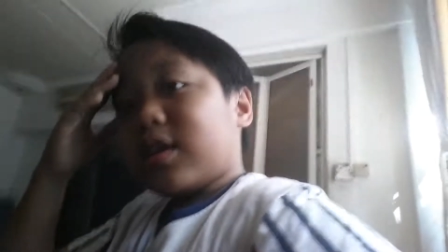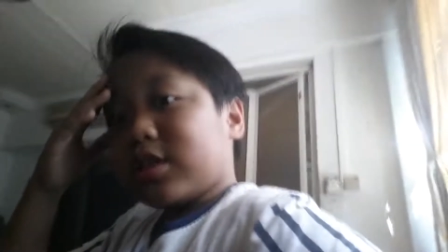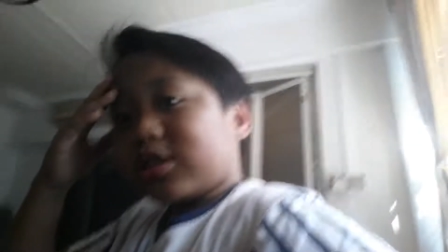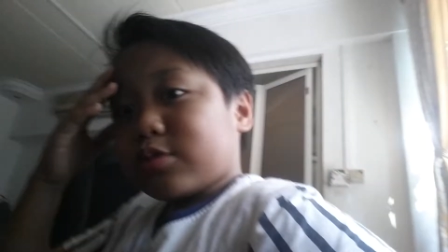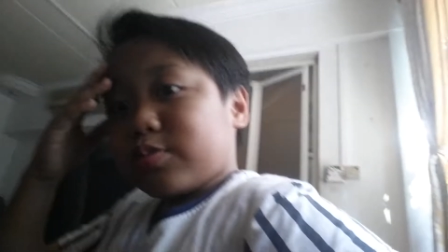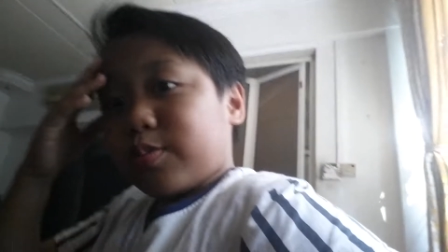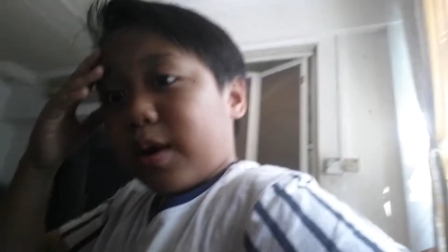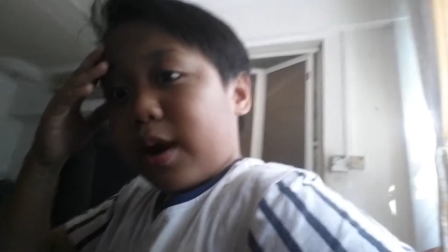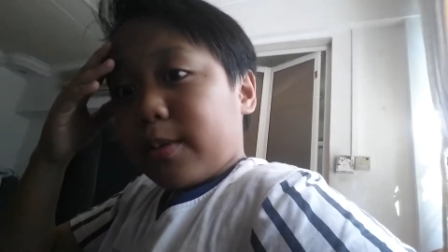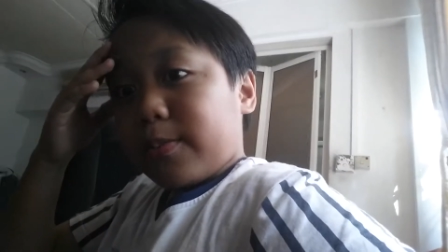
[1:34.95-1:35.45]

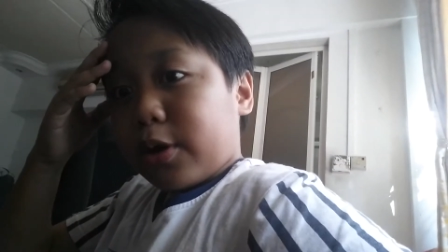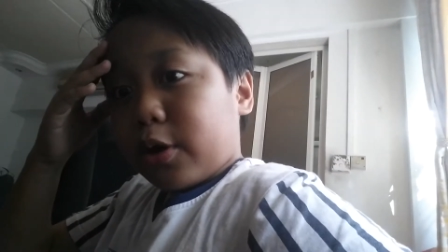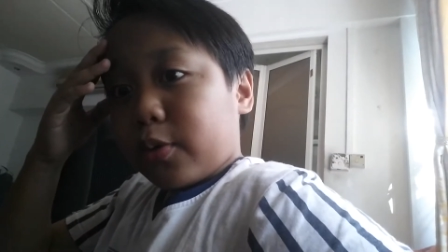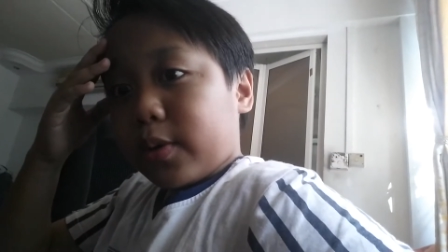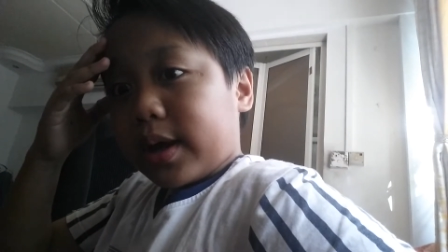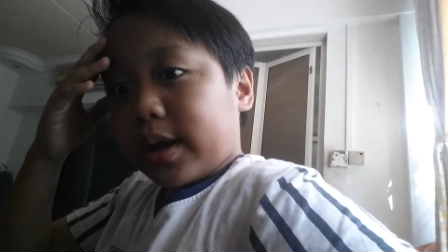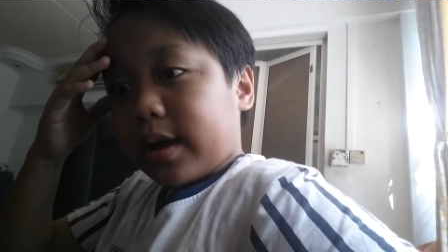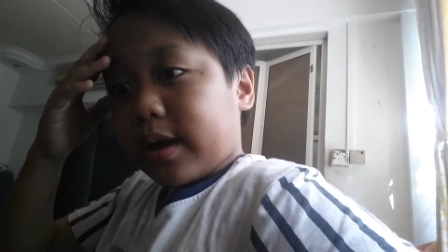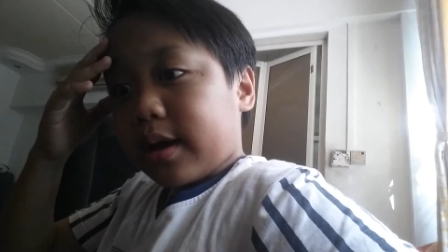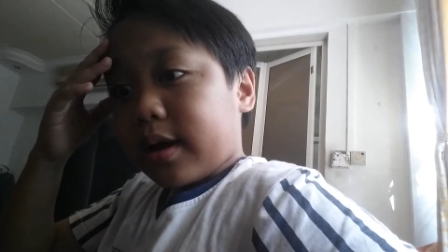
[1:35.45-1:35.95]
This is mind
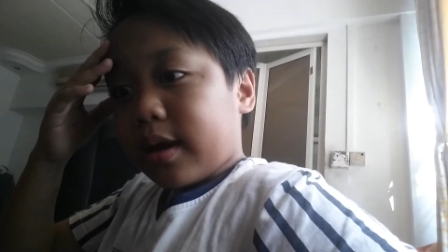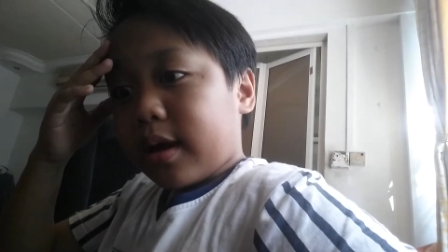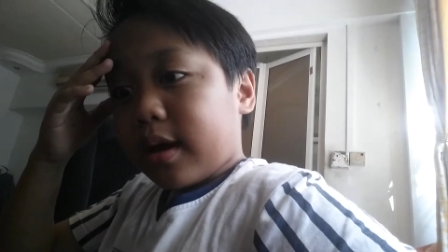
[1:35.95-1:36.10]
blowing.